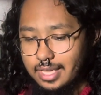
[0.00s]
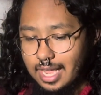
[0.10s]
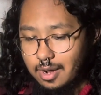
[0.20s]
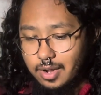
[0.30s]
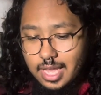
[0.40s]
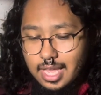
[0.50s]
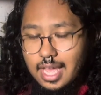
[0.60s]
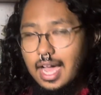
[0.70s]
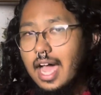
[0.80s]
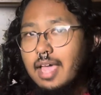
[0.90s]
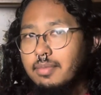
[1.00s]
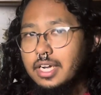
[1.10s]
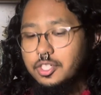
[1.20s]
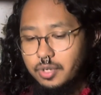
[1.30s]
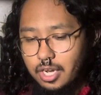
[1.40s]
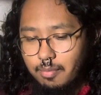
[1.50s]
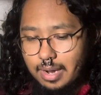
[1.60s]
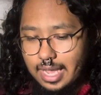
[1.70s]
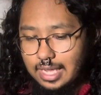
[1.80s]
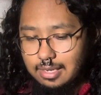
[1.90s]
Now, I am not a drinker
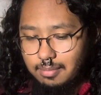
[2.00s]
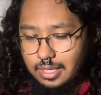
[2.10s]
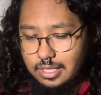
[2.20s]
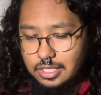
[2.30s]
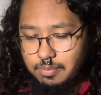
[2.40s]
by any means,